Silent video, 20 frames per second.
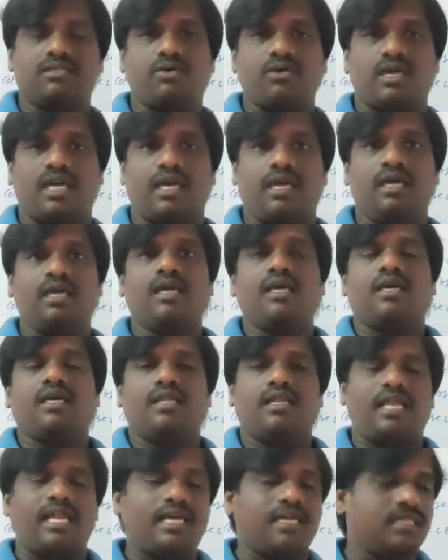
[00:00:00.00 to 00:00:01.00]
Okay,
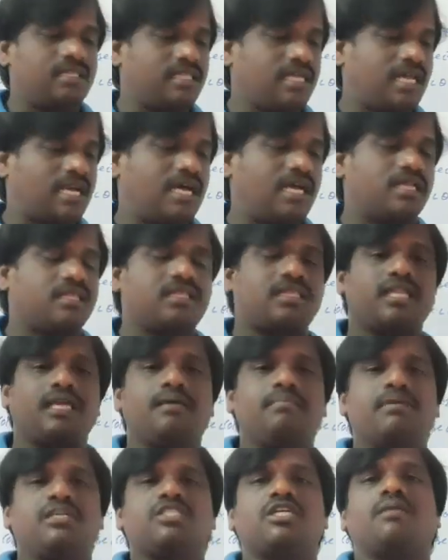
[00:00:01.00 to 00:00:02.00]
like there are 3
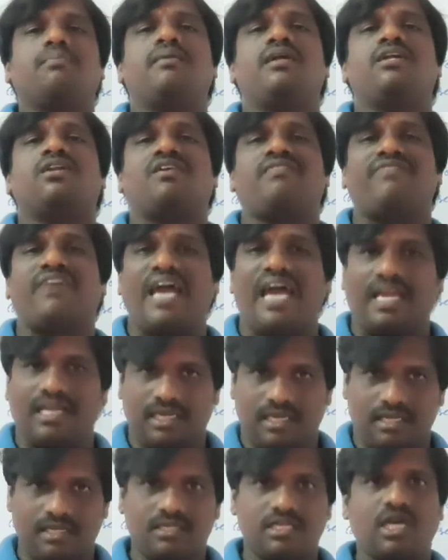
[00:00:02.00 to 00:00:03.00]
measurement of
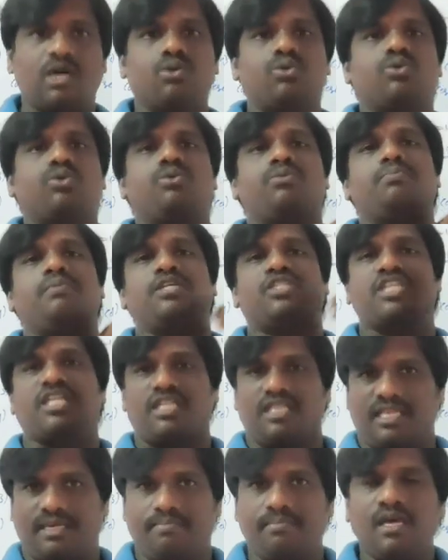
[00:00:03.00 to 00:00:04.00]
angles, how to measure
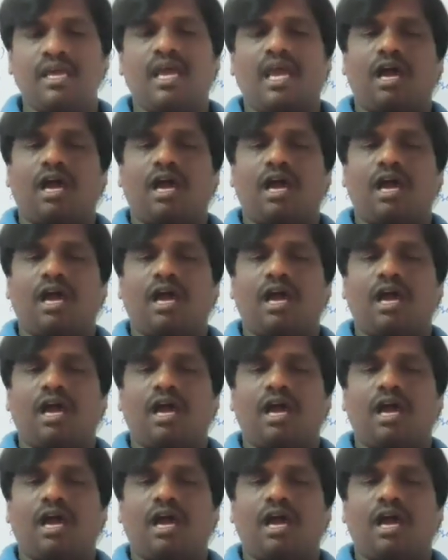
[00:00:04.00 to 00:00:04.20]
them,